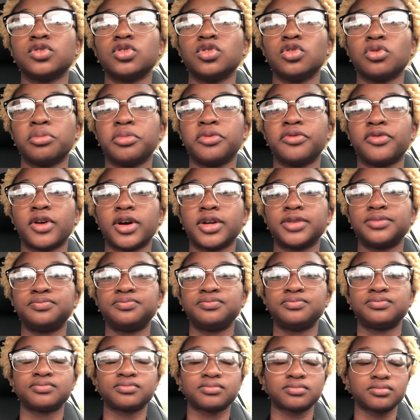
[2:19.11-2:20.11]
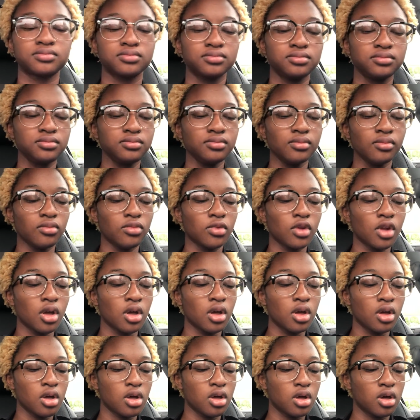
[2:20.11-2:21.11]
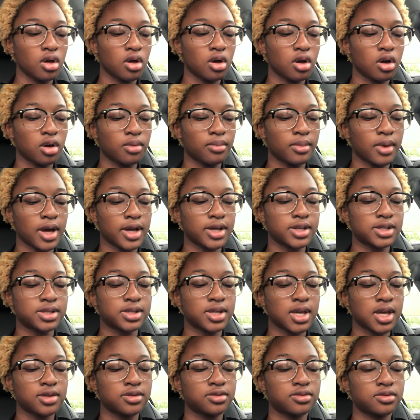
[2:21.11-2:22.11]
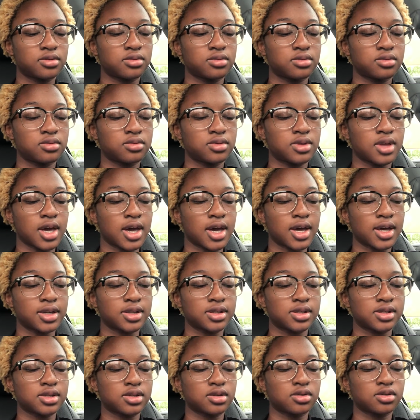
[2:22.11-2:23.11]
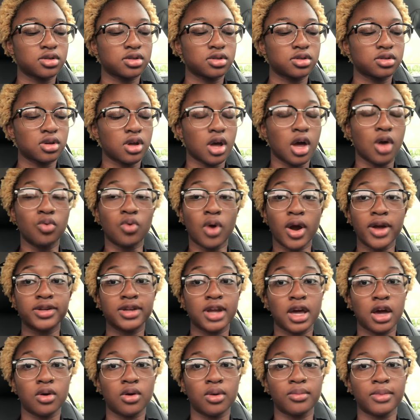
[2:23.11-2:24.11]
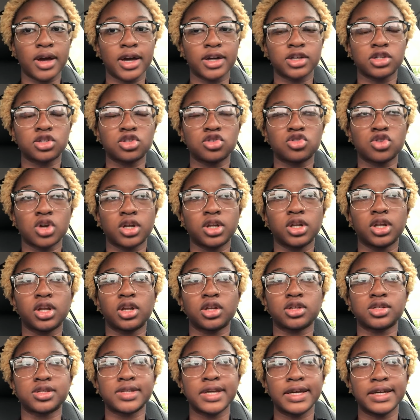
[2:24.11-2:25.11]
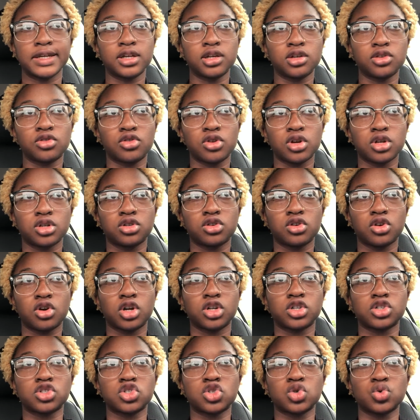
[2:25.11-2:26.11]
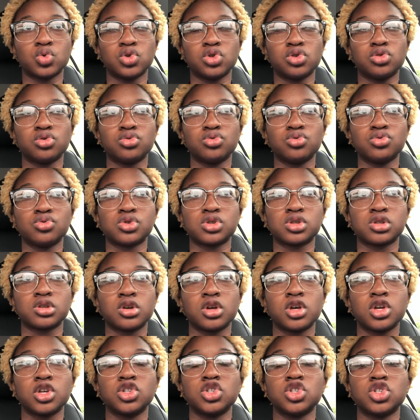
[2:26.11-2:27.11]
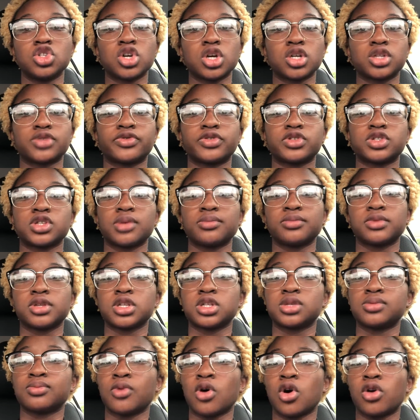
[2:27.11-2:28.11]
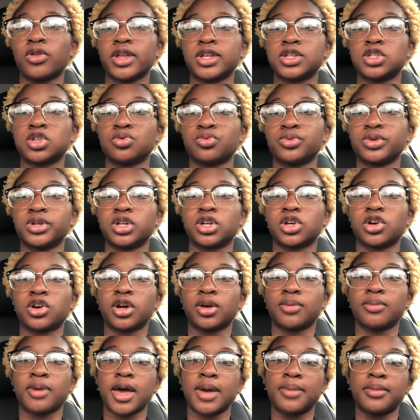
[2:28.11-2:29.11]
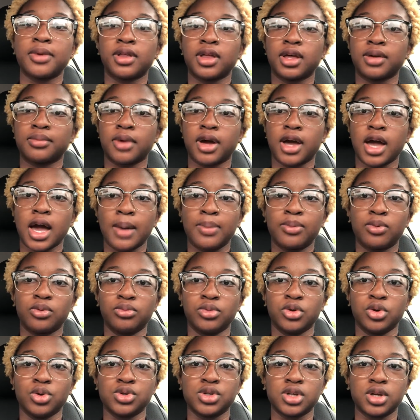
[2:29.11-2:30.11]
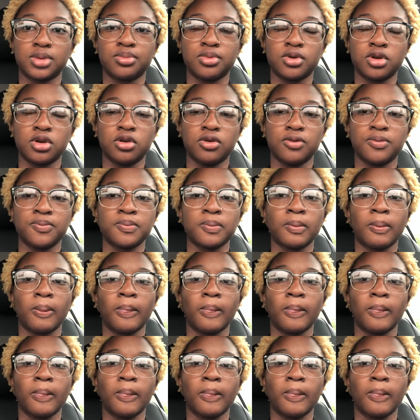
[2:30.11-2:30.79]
you'll be fine. I said that right now I'm actually trying to get a second credit card to use just for something small that's a reoccurring payment, like my Apple Music bill.